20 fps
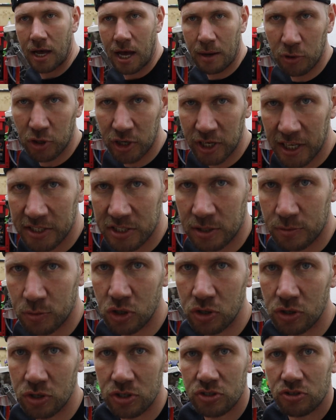I'm gonna get some
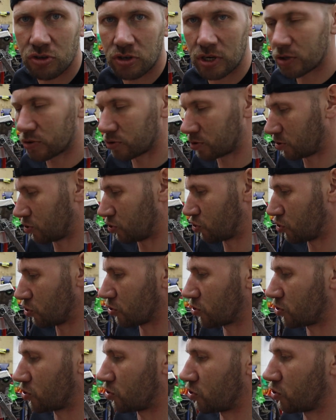Uni-Strut out
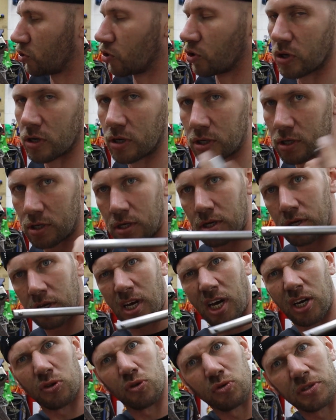just so
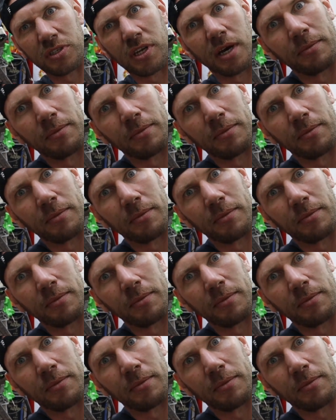I don't